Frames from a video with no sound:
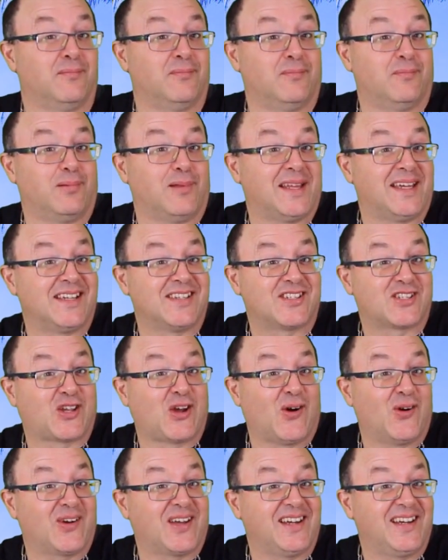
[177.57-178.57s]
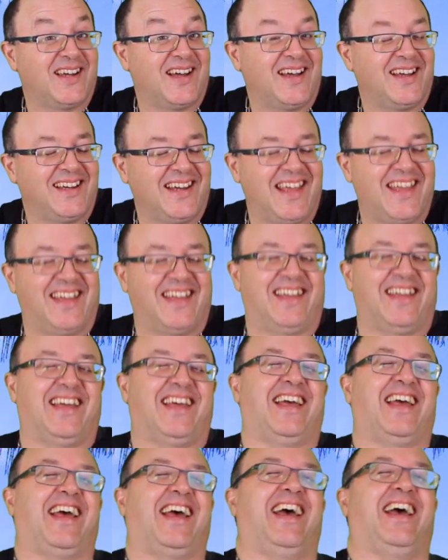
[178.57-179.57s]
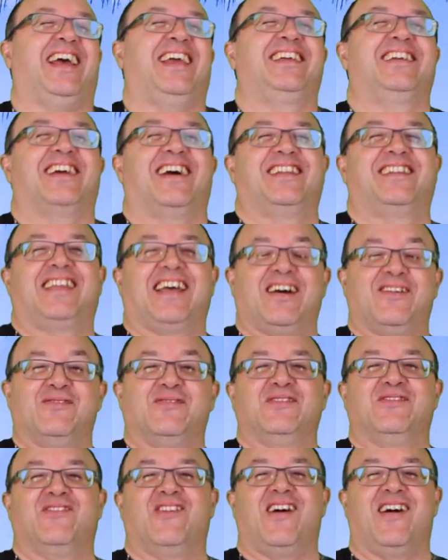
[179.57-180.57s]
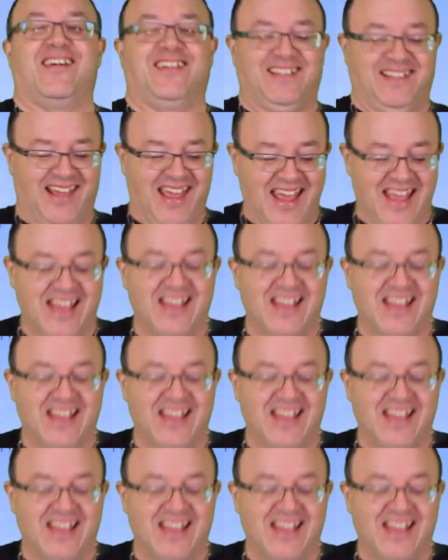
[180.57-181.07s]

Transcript: Bliss Coconut. I got that one wrong.